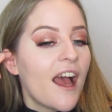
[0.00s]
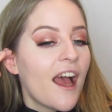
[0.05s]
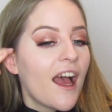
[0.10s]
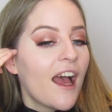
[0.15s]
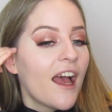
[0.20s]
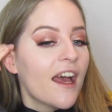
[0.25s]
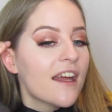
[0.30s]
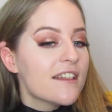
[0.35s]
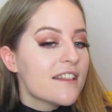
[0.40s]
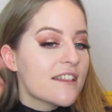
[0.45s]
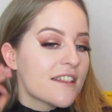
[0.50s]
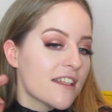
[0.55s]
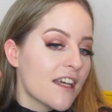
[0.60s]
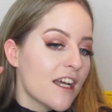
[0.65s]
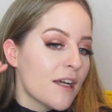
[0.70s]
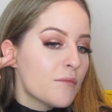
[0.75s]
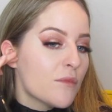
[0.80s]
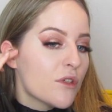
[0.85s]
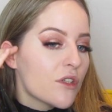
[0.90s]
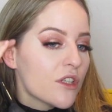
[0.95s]
And
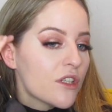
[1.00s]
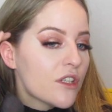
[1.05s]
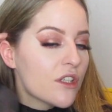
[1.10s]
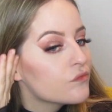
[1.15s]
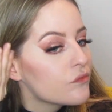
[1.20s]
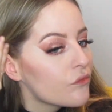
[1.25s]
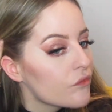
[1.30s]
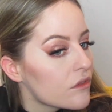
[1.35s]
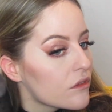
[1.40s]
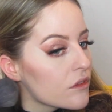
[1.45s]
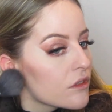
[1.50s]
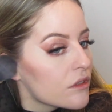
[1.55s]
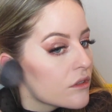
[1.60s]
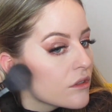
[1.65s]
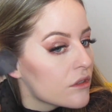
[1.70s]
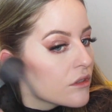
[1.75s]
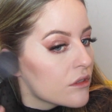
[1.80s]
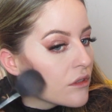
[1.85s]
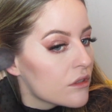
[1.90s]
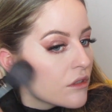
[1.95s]
I'm not going to
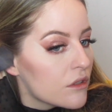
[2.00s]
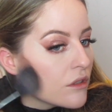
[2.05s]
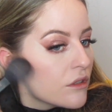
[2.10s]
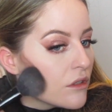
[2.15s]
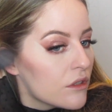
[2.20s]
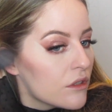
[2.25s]
contour